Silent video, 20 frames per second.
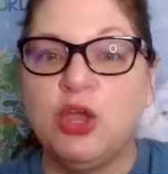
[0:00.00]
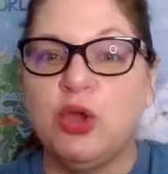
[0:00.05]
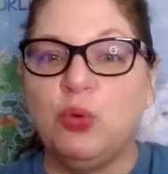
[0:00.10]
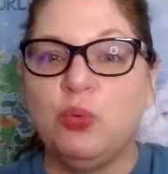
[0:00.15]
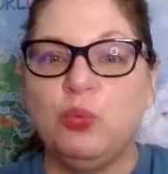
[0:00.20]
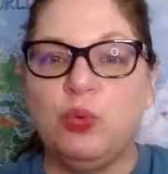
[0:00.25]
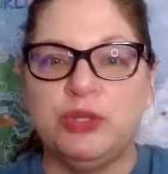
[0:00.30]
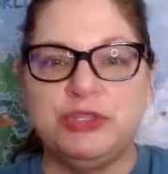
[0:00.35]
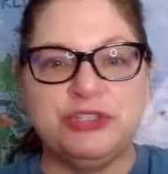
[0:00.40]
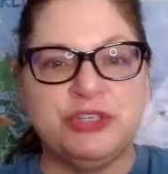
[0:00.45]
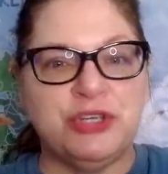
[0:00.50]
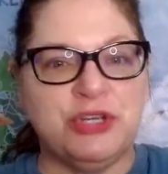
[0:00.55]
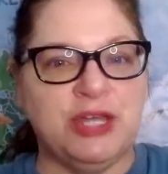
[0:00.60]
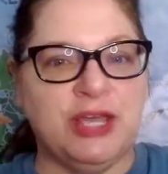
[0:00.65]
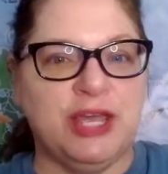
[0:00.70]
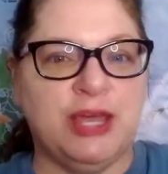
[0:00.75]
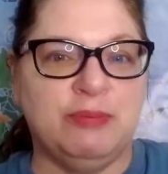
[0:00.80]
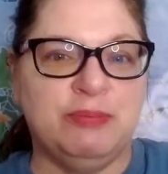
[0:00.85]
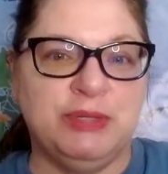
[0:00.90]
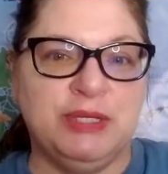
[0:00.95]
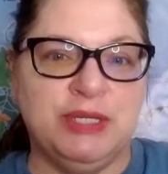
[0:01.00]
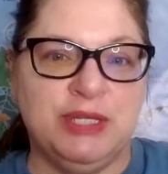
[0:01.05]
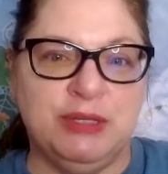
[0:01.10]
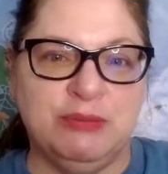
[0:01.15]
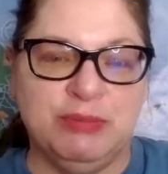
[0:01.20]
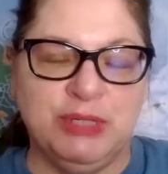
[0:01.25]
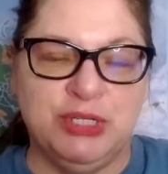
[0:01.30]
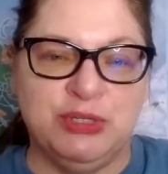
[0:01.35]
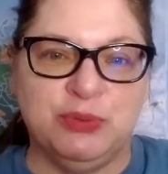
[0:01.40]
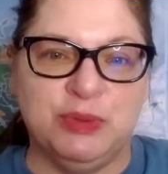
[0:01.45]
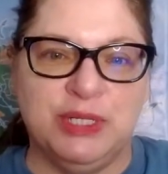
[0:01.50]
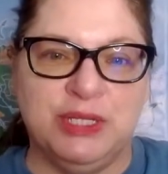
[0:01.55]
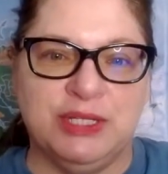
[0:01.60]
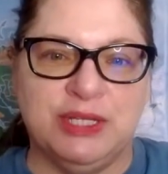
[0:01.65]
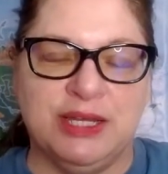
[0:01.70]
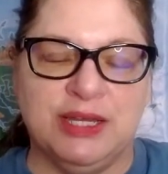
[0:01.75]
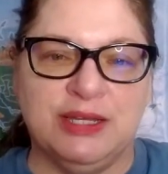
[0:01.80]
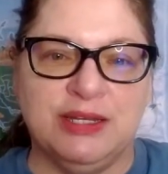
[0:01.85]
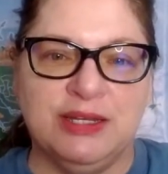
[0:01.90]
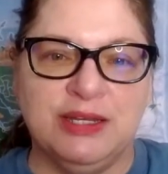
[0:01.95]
What's going to happen in between that?